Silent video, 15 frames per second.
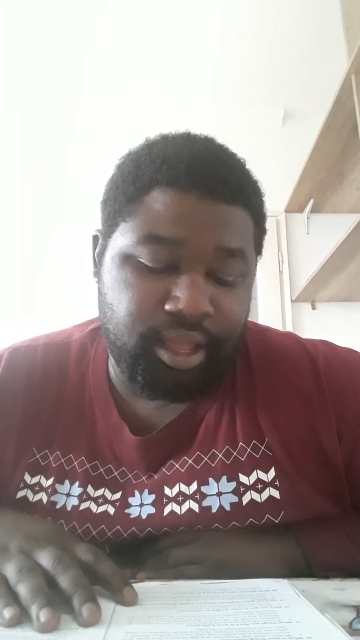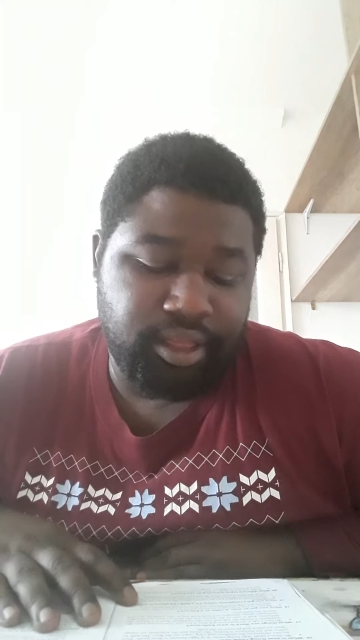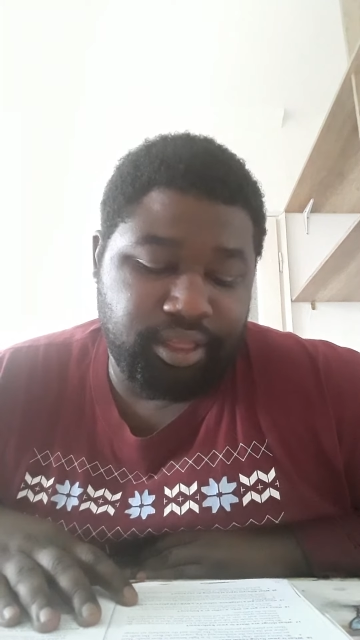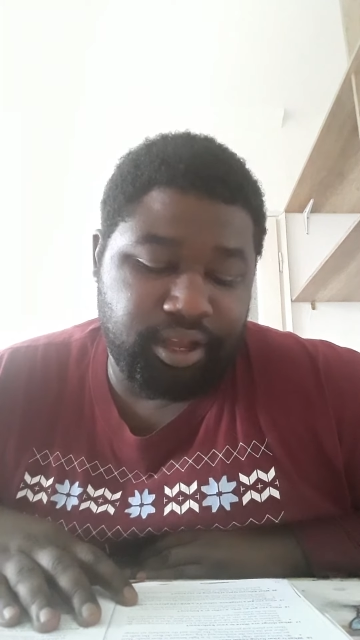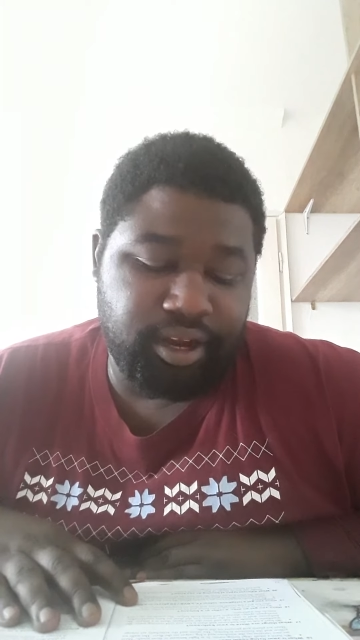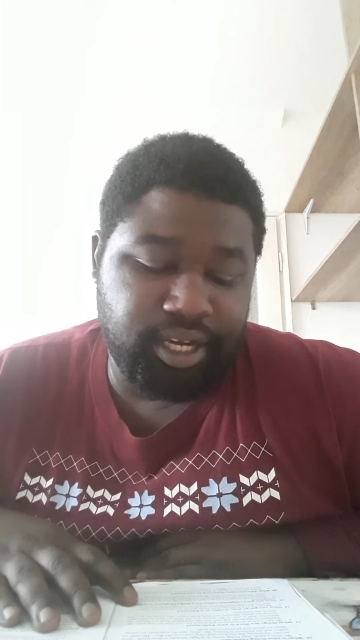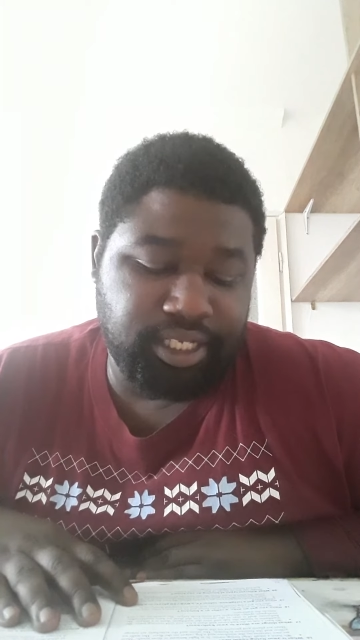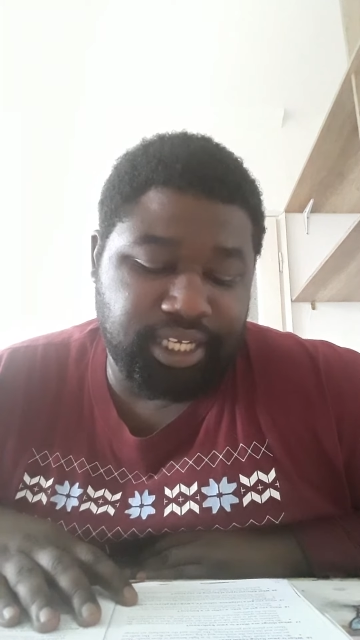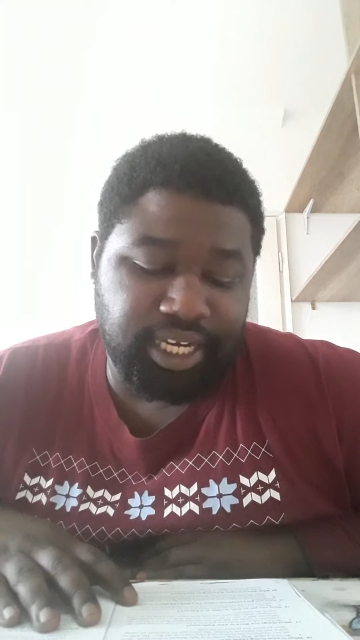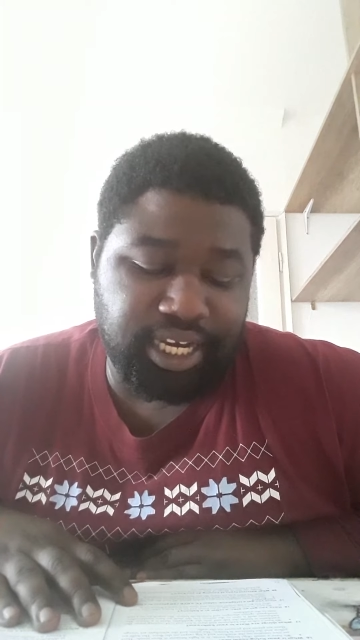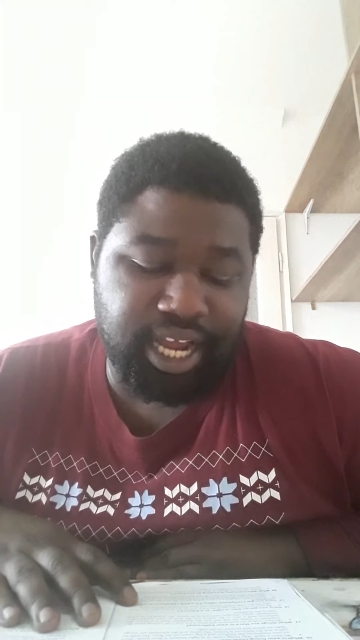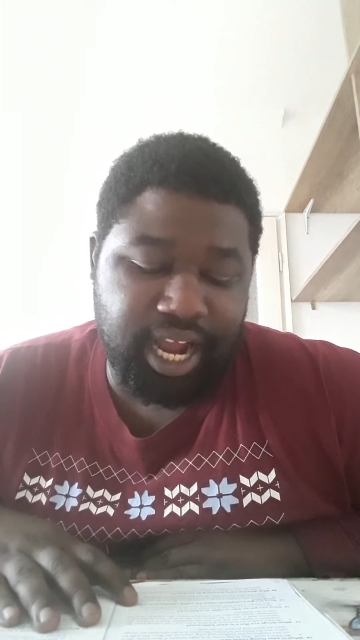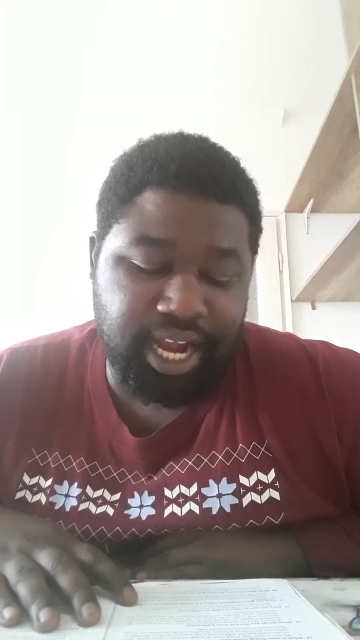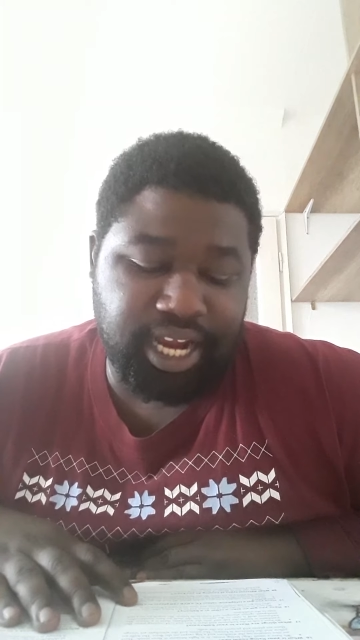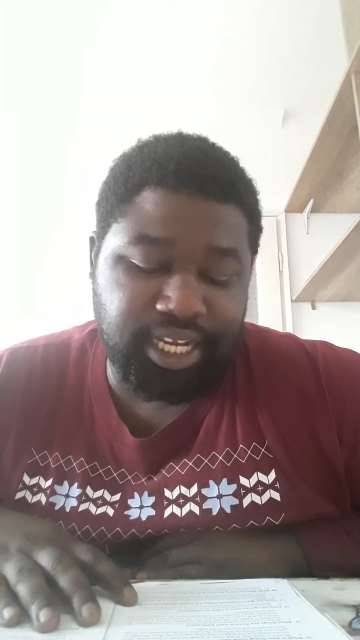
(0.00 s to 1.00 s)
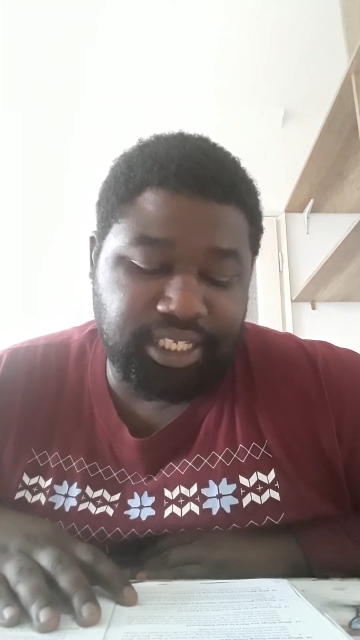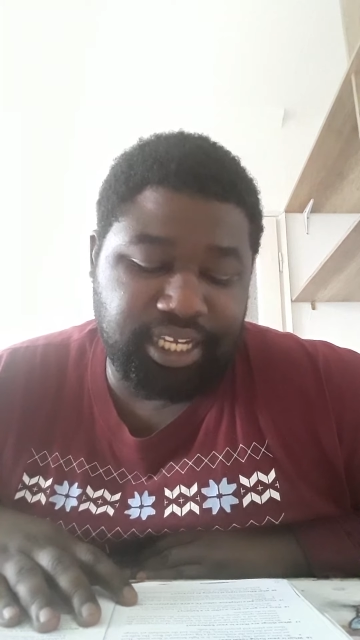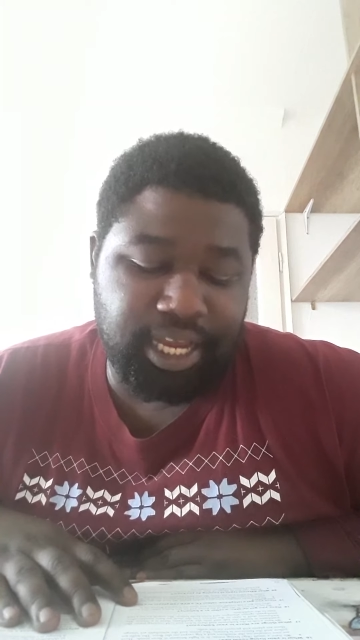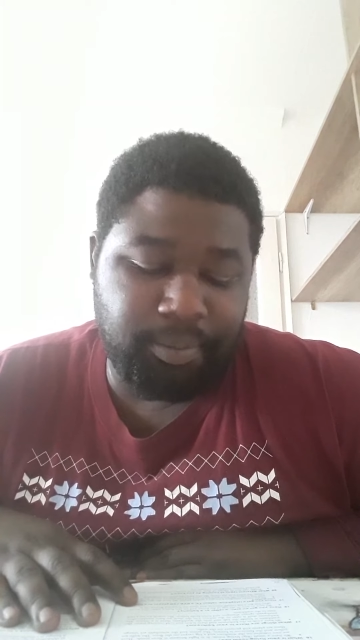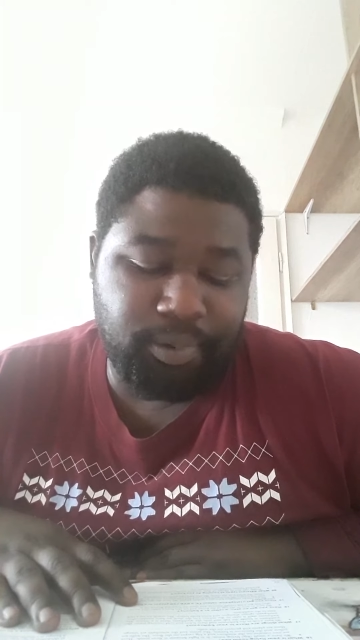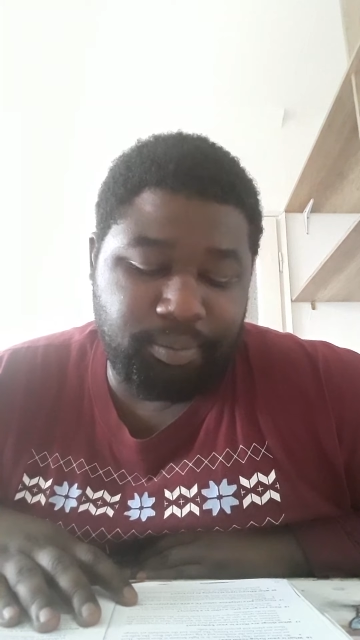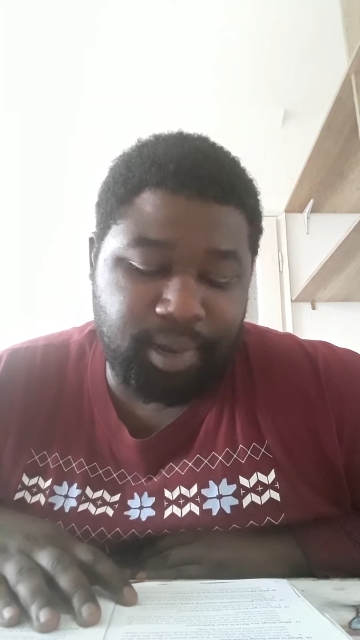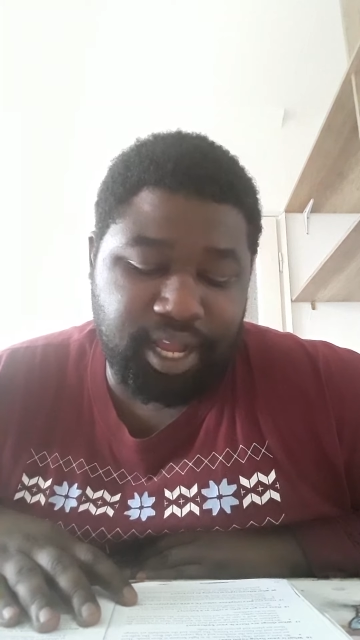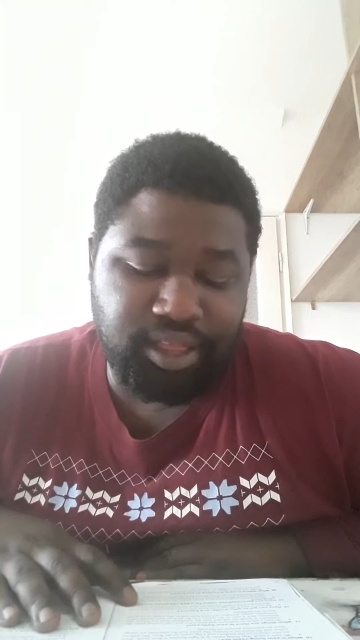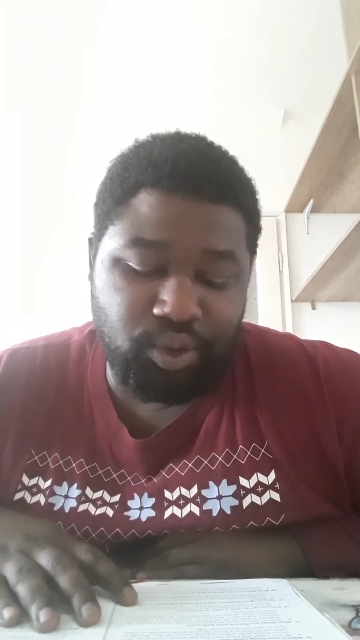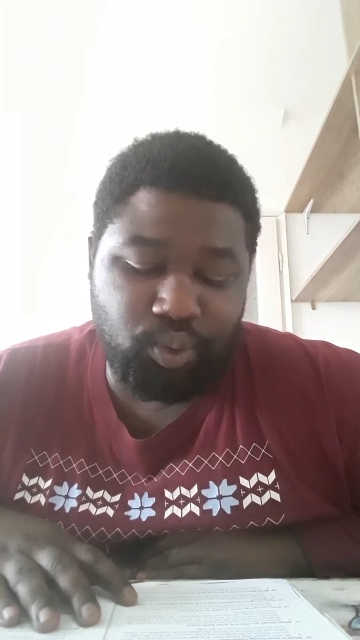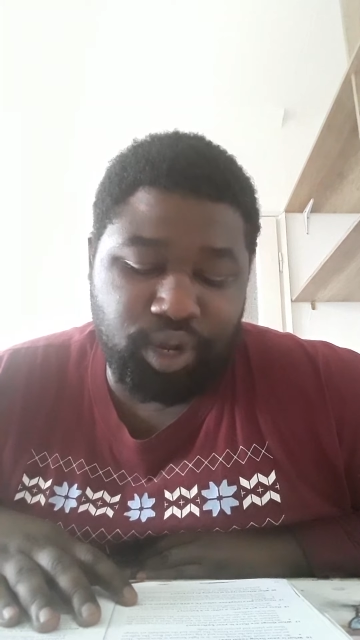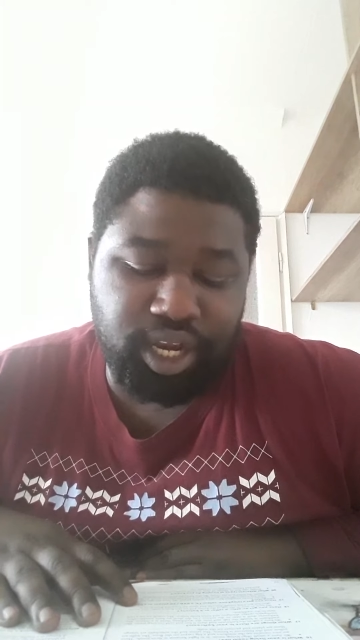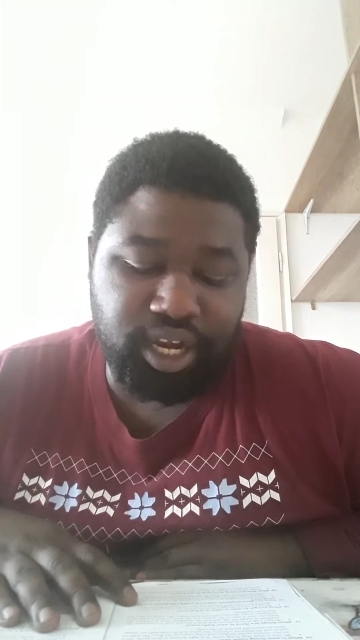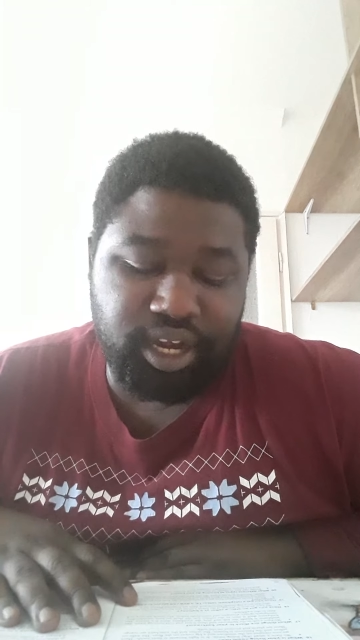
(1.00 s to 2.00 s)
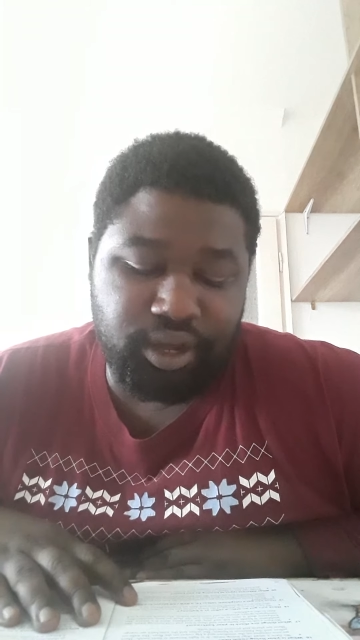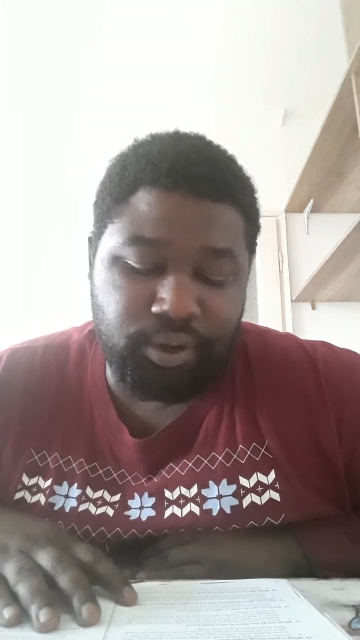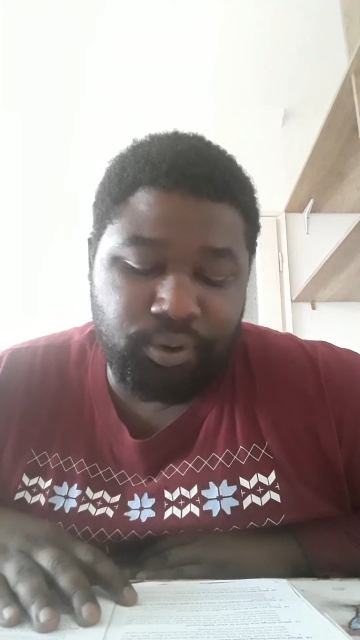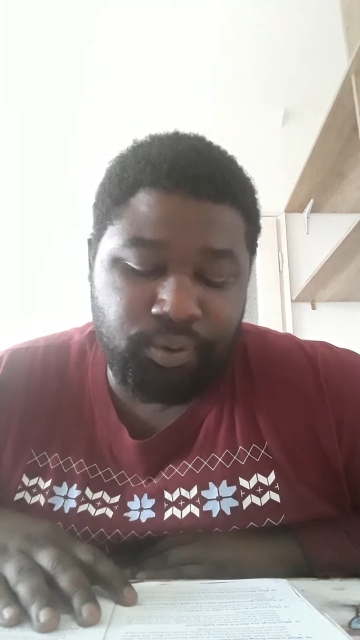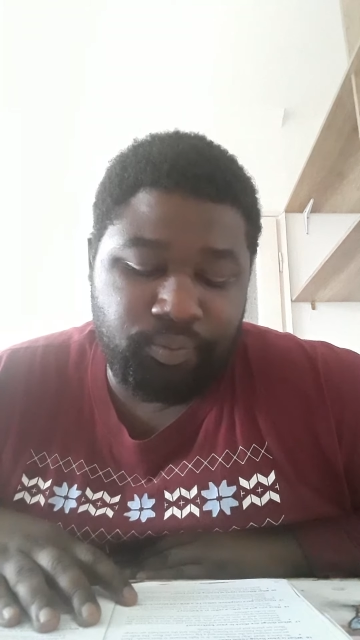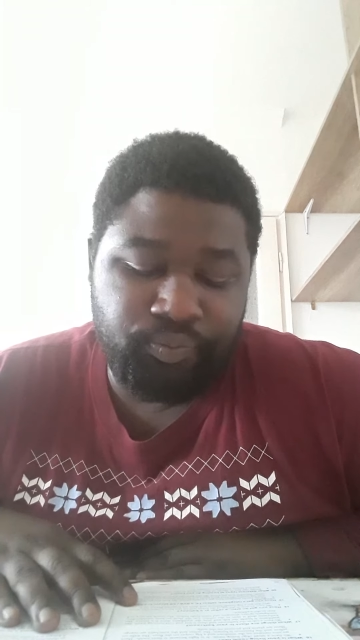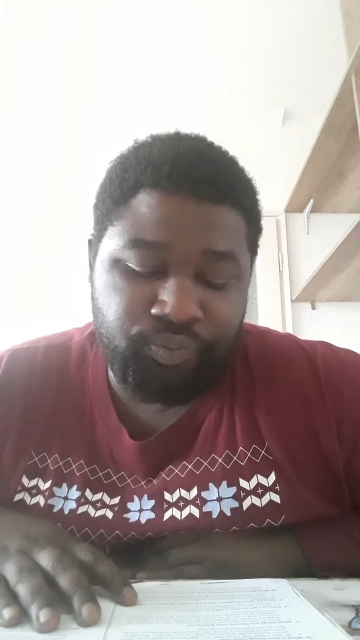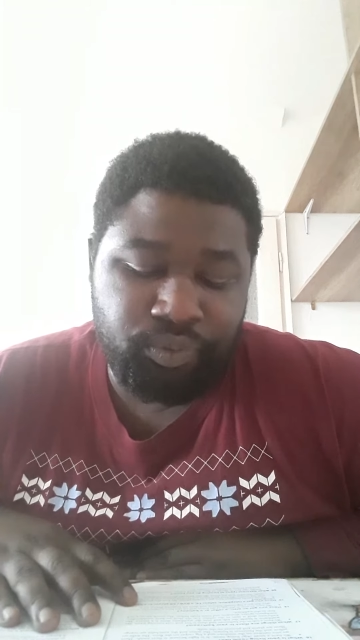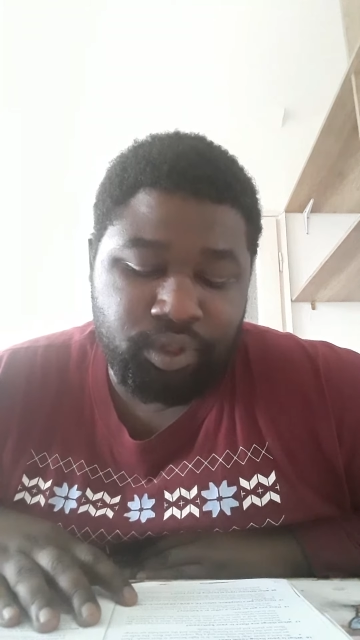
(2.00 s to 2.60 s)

There is a dining table by the window.